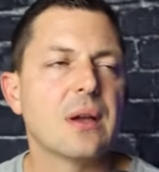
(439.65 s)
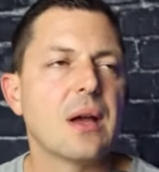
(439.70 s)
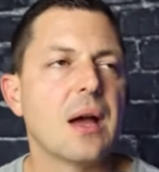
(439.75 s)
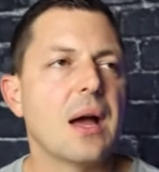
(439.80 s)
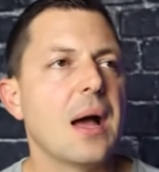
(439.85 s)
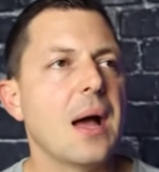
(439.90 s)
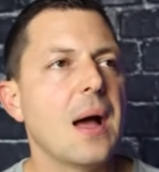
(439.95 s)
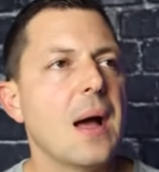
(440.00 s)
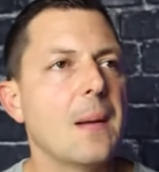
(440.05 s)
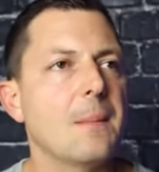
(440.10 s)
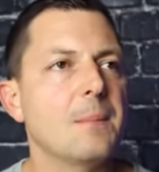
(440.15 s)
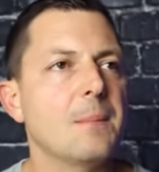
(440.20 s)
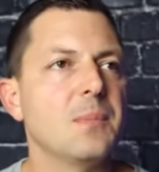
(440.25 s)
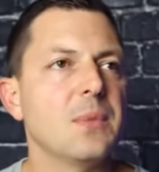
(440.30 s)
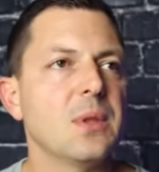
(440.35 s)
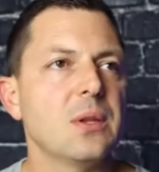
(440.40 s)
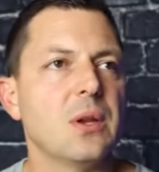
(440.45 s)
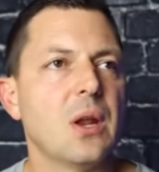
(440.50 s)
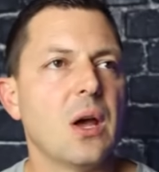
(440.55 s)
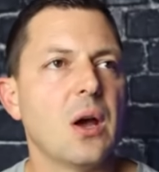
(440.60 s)
Um,
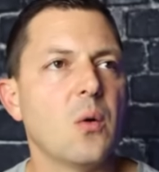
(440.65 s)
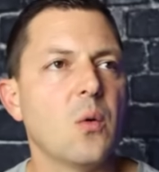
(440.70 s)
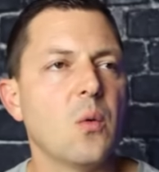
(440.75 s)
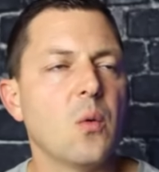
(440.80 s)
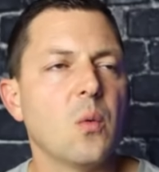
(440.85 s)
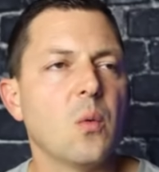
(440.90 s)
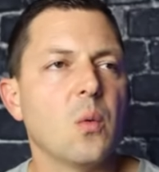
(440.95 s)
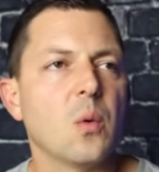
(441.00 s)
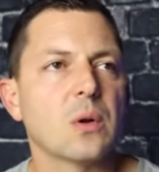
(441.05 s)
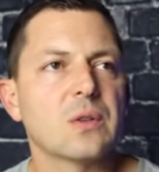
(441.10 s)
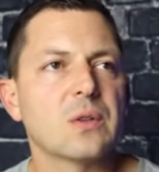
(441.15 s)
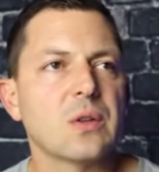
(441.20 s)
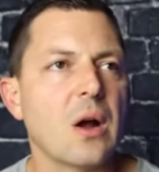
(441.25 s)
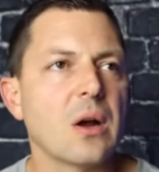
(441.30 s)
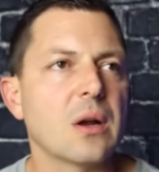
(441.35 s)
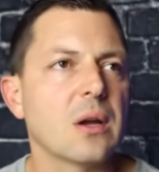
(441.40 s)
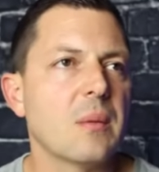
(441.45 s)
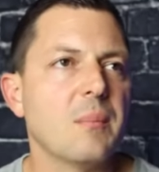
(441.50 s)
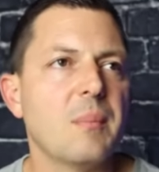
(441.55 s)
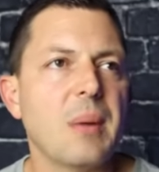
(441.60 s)
you know, we're
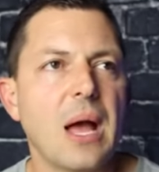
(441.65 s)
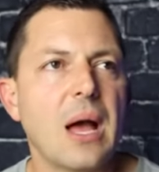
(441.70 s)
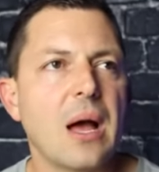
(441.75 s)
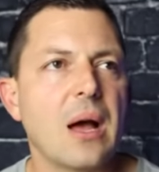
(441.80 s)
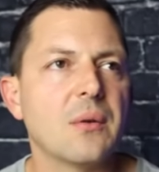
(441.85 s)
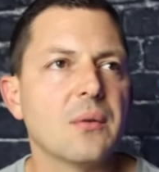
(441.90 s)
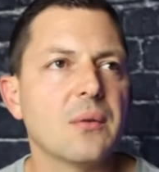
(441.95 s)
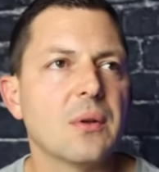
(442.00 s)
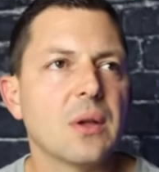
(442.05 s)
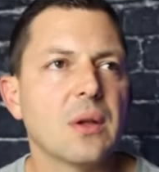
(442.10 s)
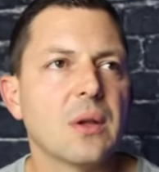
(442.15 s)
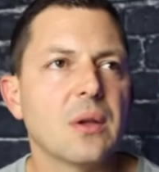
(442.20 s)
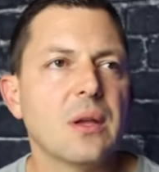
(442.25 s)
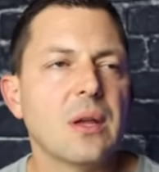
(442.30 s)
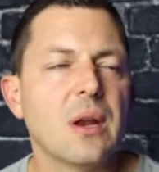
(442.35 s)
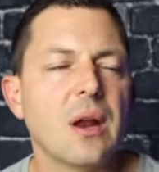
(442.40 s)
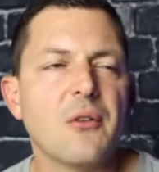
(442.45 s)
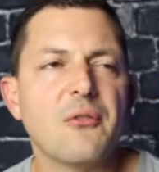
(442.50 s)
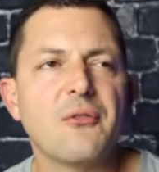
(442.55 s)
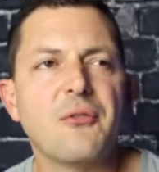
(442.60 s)
talking about,
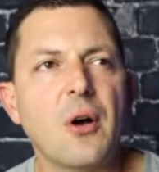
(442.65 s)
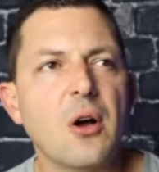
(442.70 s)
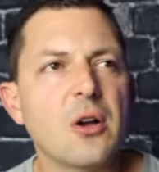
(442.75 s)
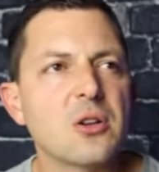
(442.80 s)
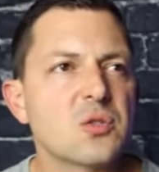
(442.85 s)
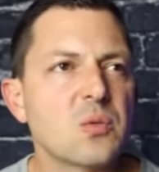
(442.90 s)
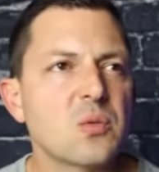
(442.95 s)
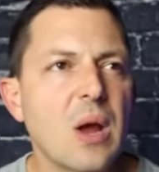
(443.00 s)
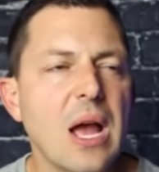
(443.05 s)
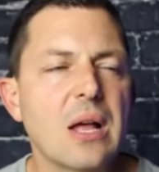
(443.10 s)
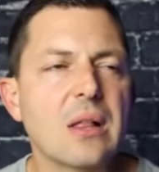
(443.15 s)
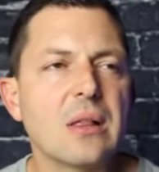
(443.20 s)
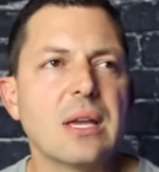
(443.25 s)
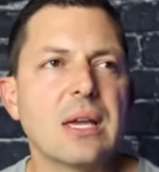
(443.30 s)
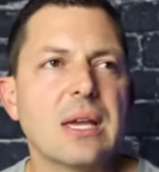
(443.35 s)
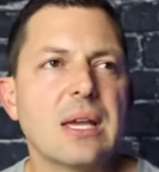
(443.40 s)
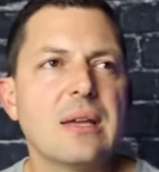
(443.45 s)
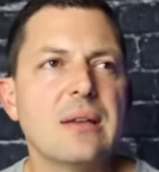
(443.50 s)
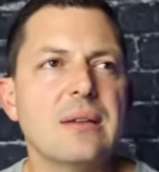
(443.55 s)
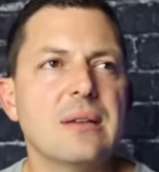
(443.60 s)
you know, false rally,
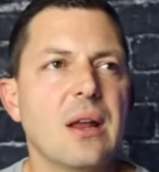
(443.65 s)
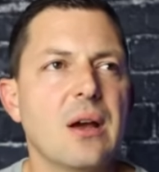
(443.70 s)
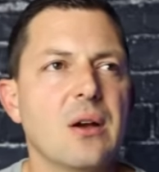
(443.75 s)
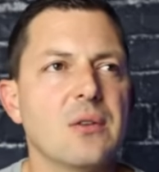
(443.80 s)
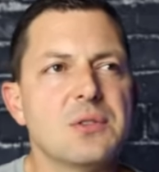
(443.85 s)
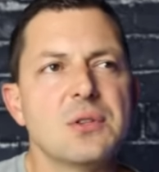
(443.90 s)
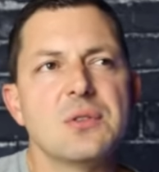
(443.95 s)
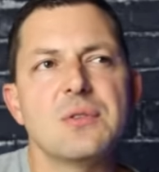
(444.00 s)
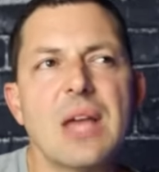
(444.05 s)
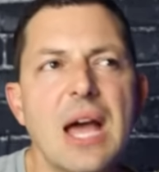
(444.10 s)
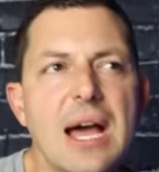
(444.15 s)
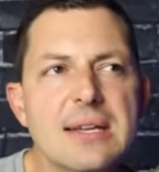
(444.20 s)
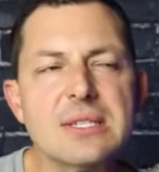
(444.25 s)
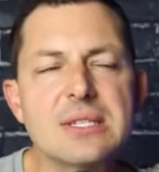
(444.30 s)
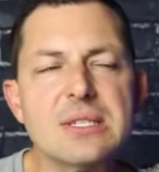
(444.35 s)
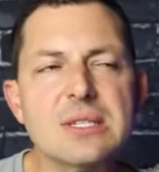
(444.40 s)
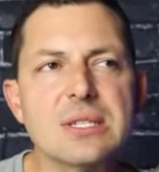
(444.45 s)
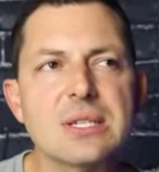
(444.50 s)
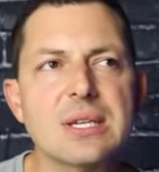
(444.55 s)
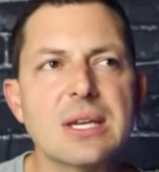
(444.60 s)
you know,
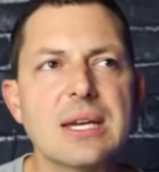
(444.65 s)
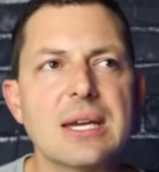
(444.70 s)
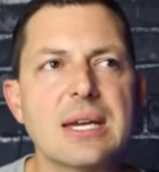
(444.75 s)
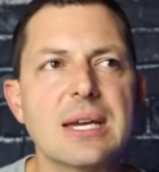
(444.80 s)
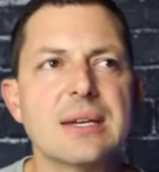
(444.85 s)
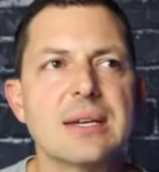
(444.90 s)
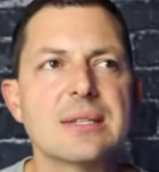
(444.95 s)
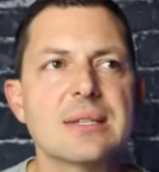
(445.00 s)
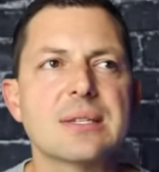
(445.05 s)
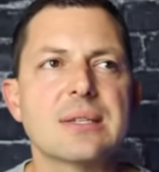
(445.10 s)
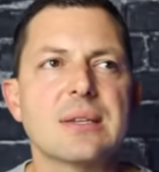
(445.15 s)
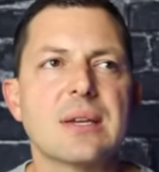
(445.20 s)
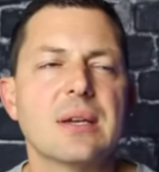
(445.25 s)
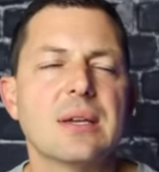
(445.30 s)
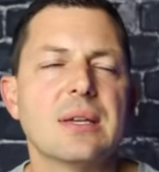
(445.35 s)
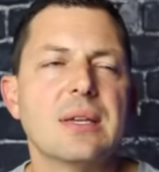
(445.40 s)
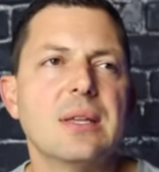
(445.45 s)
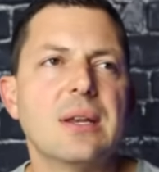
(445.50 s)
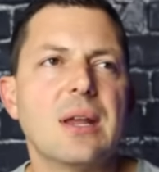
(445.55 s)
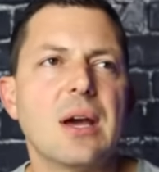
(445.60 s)
2006,
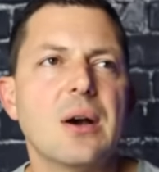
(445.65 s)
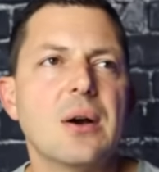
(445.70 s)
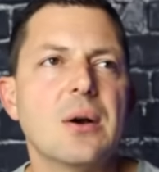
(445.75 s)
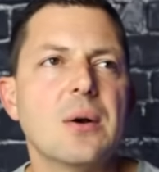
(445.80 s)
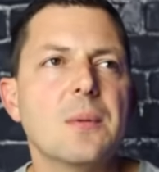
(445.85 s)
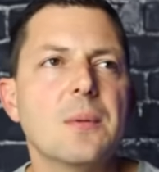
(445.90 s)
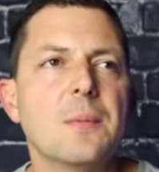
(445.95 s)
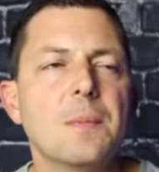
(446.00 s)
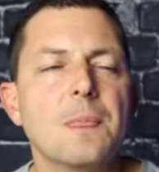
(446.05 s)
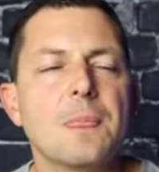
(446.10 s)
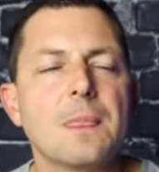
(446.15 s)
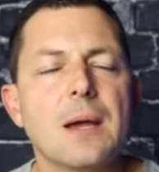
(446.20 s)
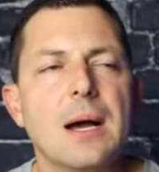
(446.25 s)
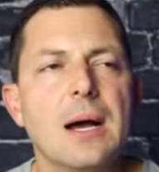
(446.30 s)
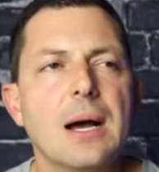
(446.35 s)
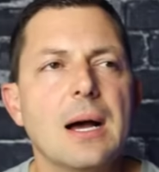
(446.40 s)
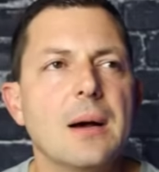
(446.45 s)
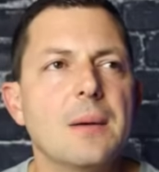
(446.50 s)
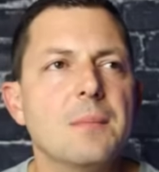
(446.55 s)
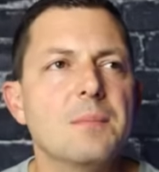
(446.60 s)
you know,
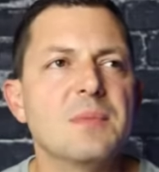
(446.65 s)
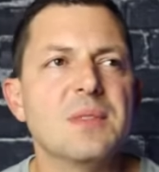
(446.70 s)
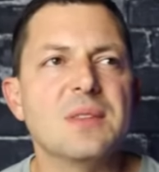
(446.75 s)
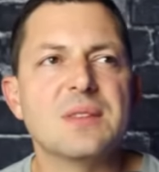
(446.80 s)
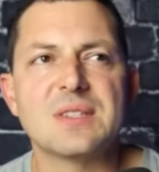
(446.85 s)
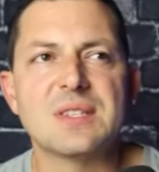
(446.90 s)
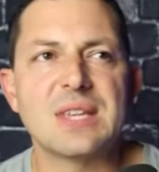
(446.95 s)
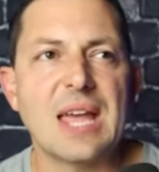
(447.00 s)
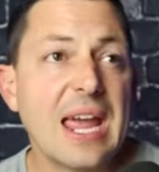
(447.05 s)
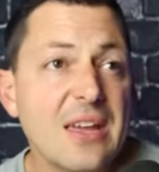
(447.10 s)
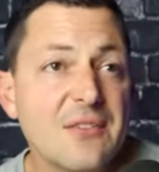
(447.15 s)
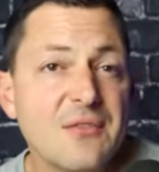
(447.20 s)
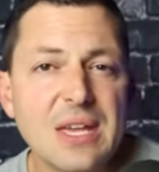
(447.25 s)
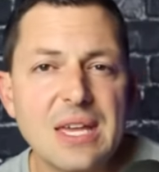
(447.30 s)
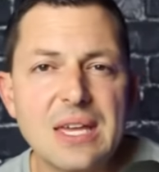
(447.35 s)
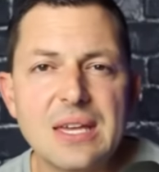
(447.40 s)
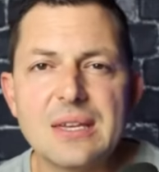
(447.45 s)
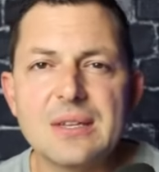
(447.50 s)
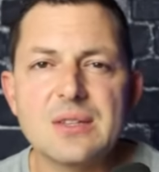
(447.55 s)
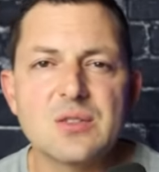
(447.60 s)
um, the
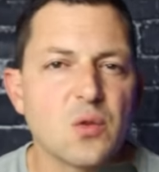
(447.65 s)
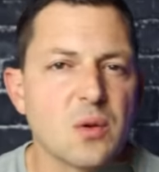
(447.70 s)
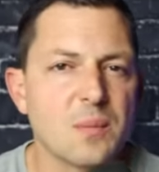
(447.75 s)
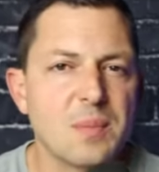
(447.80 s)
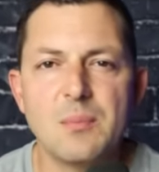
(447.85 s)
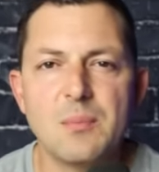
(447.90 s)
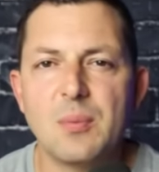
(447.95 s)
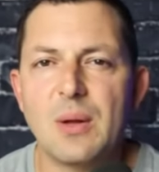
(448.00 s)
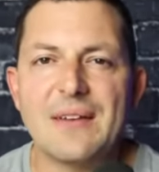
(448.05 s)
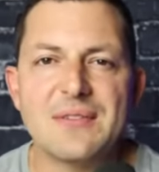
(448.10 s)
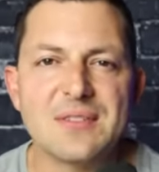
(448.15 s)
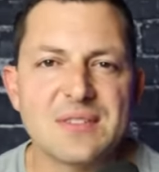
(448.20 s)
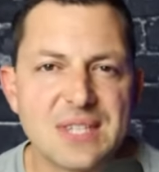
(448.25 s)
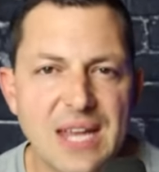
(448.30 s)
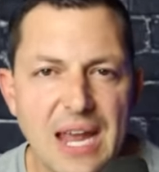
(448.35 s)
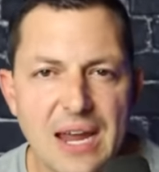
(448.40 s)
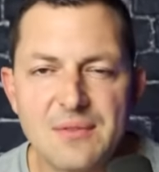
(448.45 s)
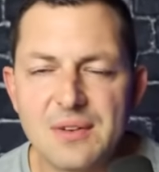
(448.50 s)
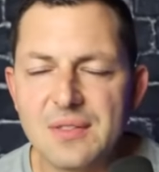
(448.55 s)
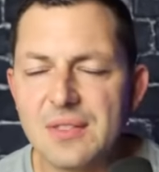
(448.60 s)
savings, what people have
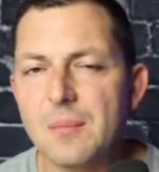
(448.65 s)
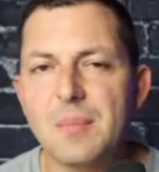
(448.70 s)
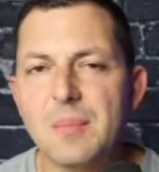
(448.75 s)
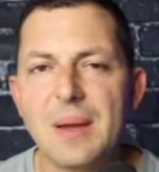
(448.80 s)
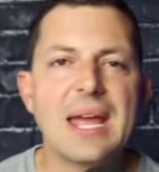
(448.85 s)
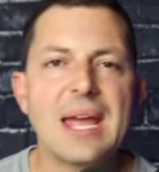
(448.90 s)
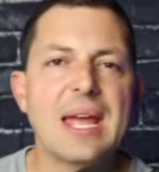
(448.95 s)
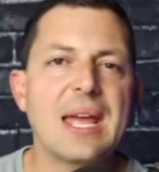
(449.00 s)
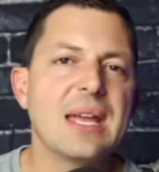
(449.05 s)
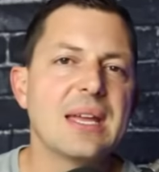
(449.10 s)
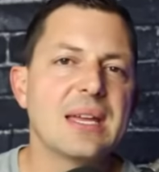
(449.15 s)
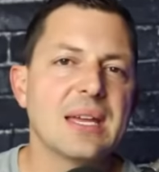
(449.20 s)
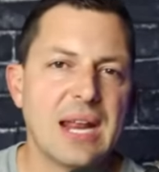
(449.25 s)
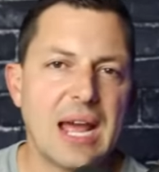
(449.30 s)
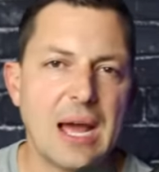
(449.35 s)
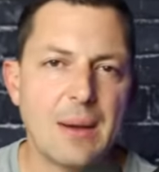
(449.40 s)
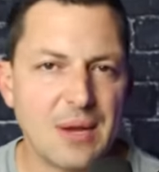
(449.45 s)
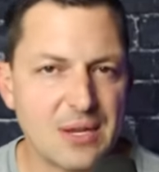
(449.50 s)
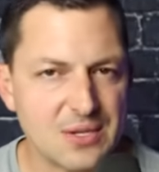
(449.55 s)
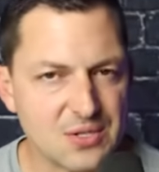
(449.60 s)
saved in the bank and
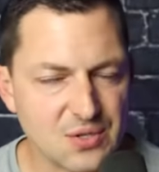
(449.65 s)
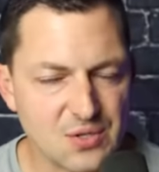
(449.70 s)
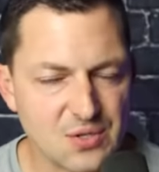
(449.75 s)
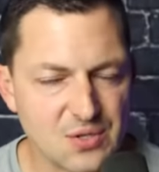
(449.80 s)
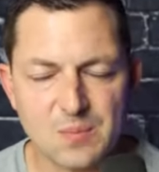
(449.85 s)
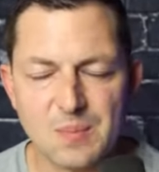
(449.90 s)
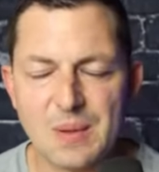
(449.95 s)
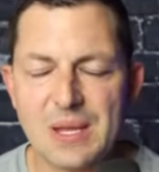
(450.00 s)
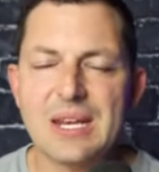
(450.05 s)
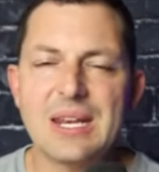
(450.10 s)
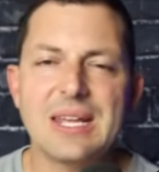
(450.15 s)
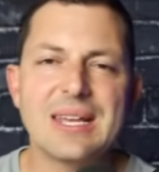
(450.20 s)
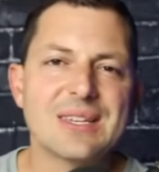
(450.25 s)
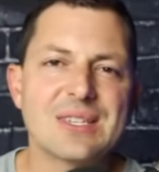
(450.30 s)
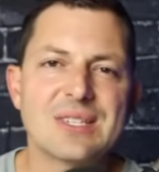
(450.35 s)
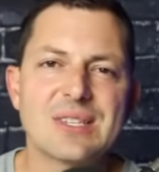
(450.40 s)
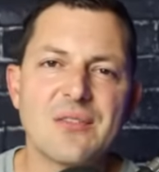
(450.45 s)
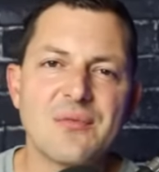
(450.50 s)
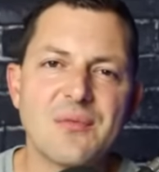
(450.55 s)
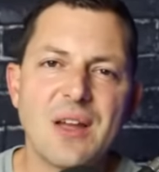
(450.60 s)
how much they're spending and
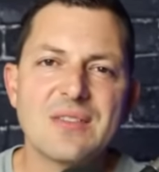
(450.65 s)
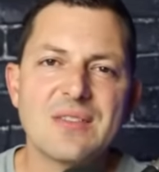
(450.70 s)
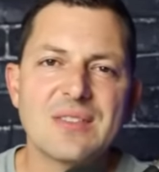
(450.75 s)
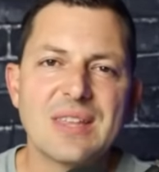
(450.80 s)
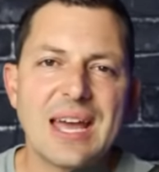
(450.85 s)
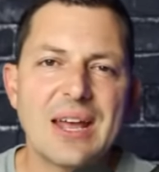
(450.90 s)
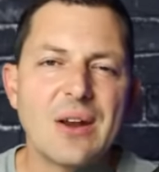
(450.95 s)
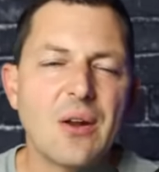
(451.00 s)
stuff like that.